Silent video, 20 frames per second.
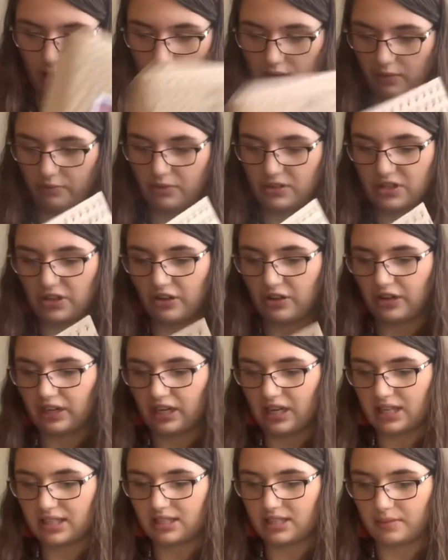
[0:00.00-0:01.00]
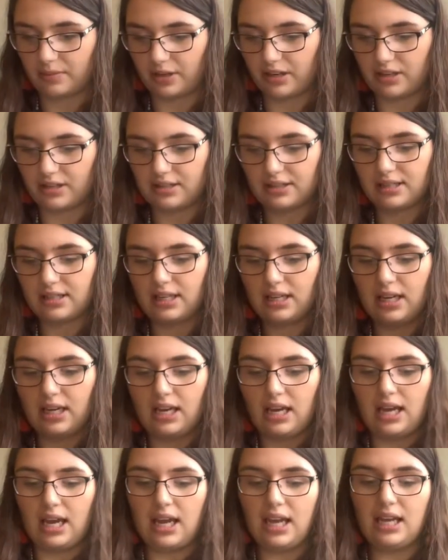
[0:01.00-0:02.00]
returning customers.
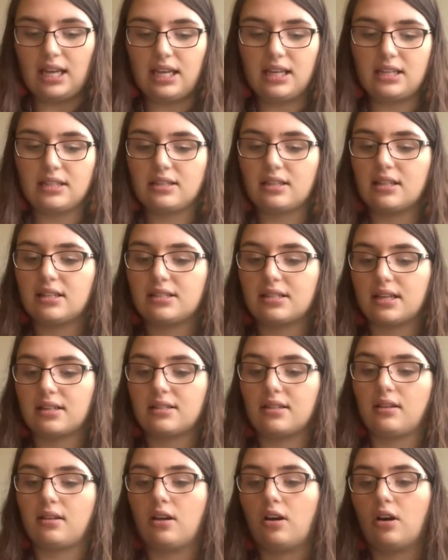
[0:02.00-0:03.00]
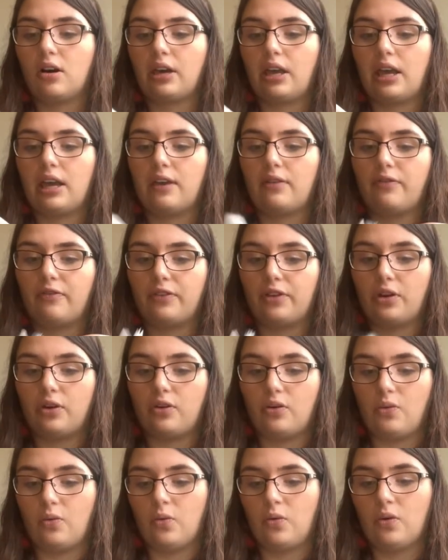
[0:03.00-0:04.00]
And they sent along a
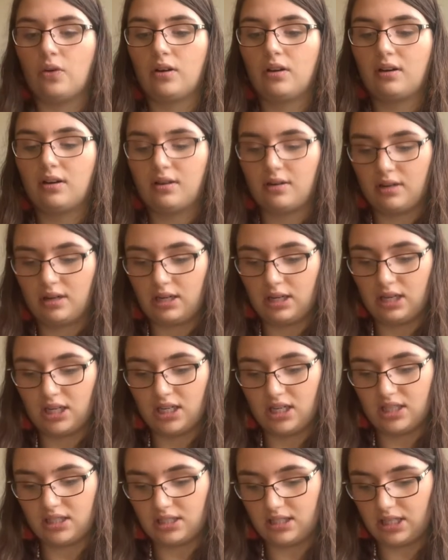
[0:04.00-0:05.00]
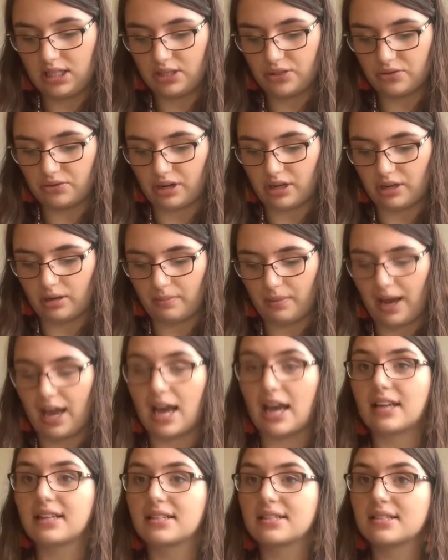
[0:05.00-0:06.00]
few tea strainer
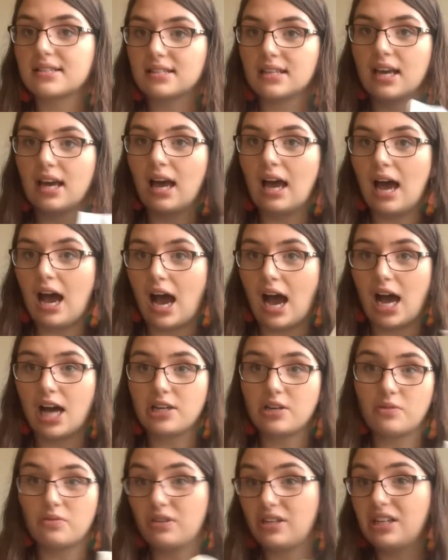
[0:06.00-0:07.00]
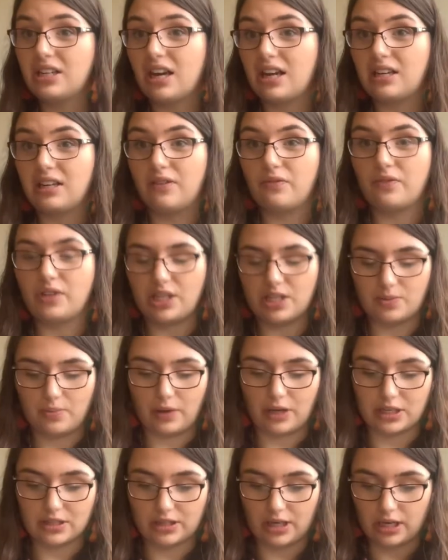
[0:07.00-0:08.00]
bags. I don't need any of these
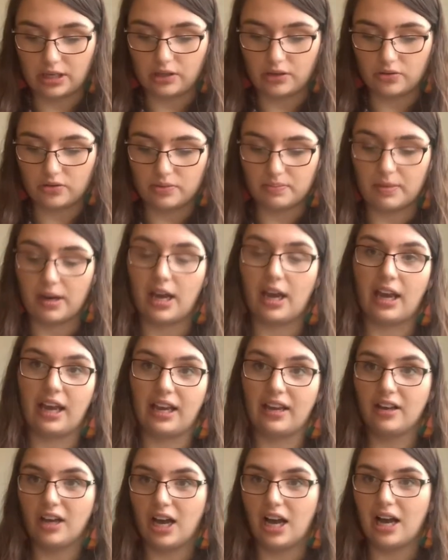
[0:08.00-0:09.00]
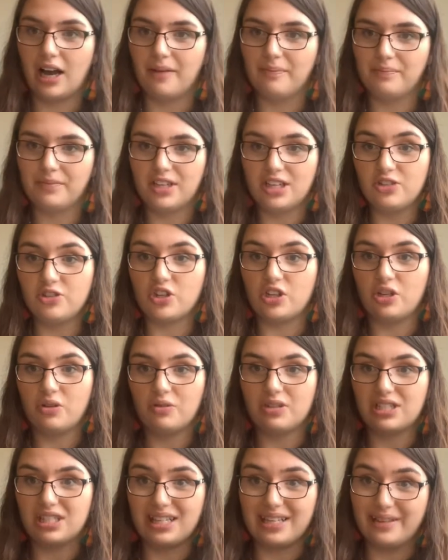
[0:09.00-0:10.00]
because I use my
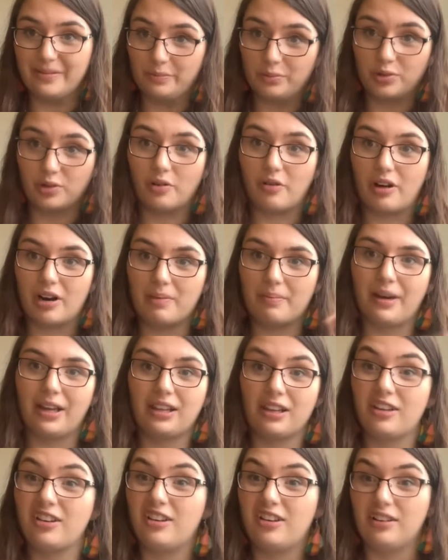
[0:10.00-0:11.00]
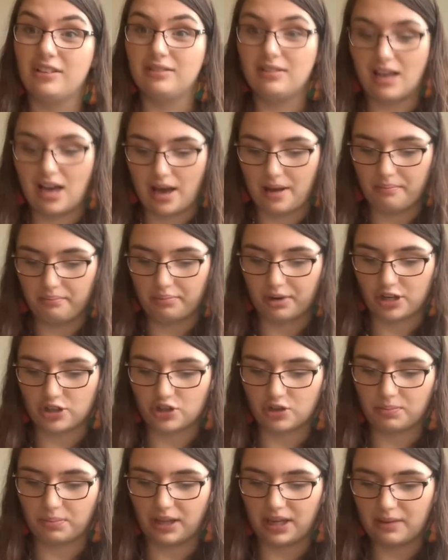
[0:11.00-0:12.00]
Ingenuity brewer, my little pressure
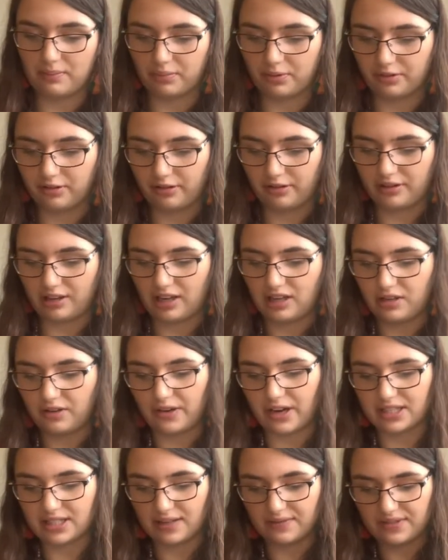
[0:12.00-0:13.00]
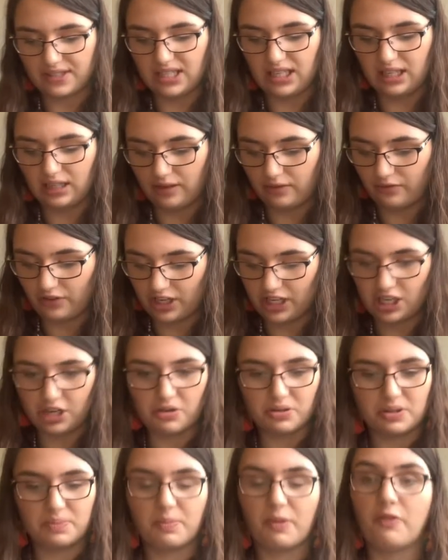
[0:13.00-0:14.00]
plate brewer that you guys have seen in
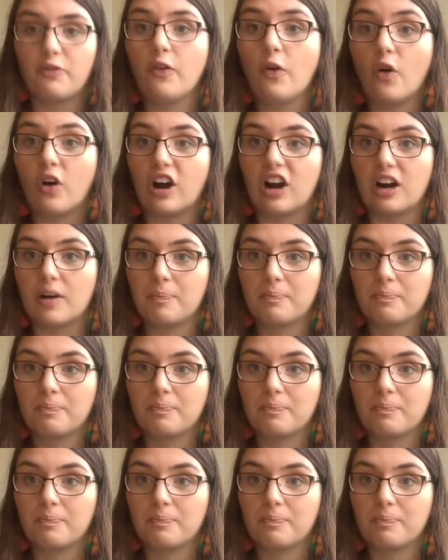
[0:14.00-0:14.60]
videos before.